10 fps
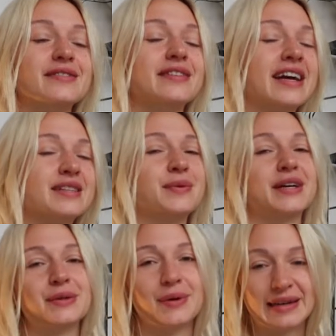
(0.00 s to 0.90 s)
right where
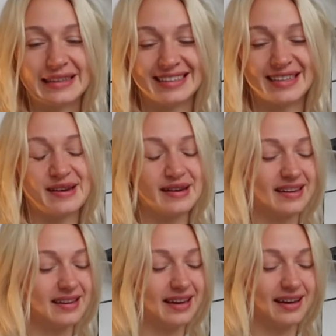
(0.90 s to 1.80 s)
you are, then
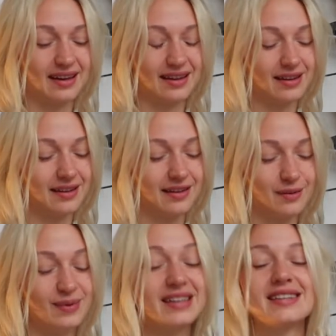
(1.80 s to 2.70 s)

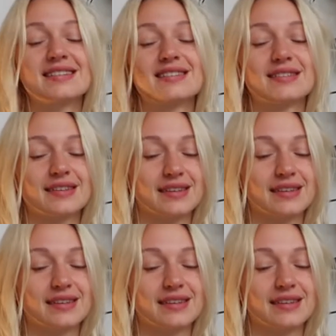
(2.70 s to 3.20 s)
please